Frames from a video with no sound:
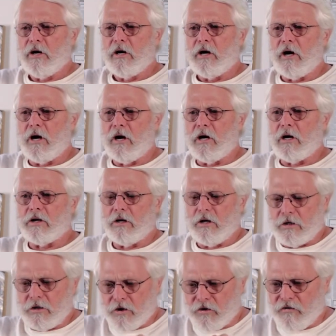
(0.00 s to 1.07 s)

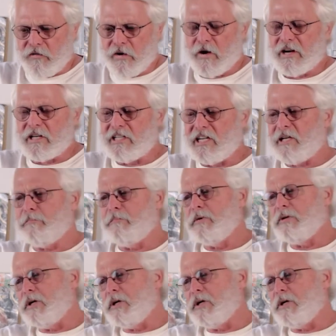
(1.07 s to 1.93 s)
You're very deep.